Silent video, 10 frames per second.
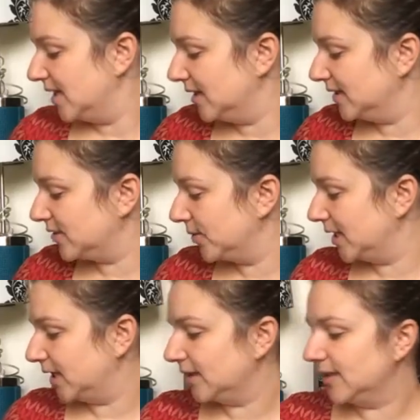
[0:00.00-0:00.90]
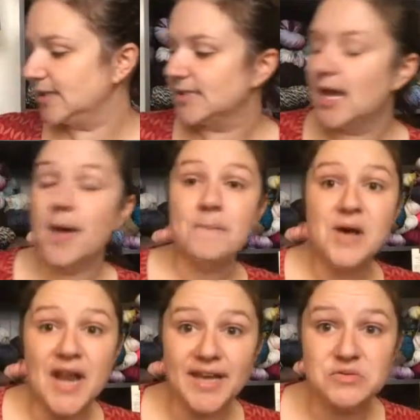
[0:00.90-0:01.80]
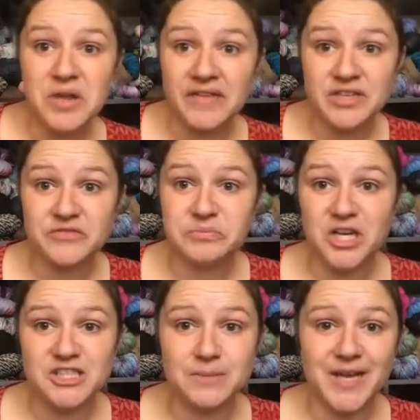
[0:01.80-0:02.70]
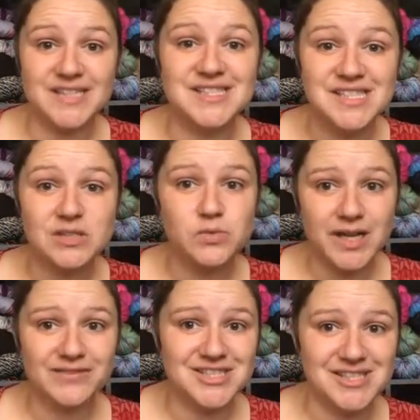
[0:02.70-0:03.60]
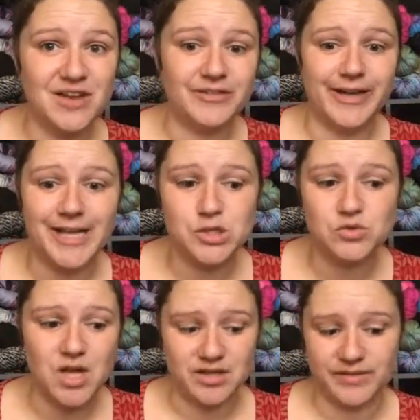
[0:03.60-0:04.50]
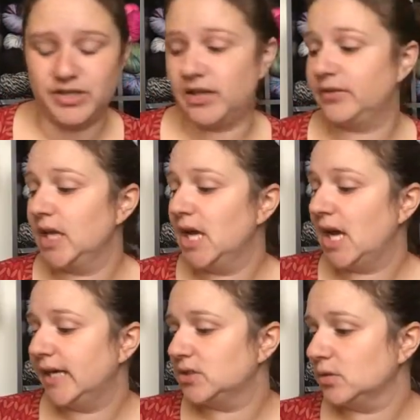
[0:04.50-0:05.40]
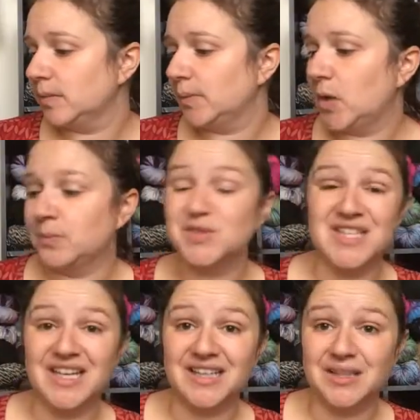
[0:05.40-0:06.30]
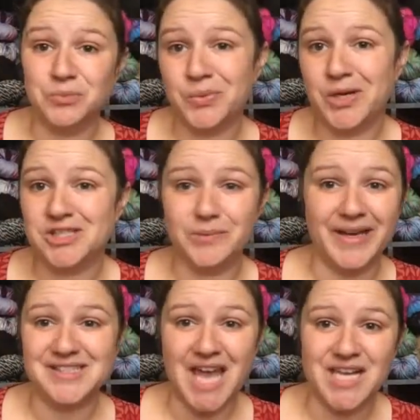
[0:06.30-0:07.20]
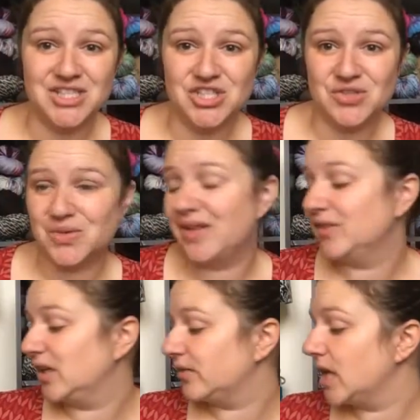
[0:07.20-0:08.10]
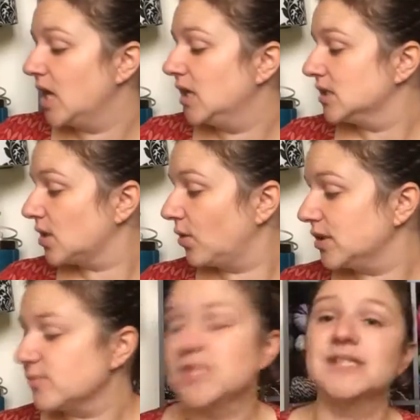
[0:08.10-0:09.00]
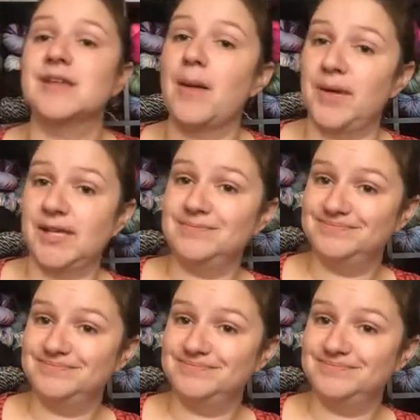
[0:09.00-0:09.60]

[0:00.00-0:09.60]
a little ridiculous, but I don't have enough project bags. This is what I've discovered. I do not have enough. I told my mom, I was like, I need more project bags. I just don't have enough. So Christmas is coming,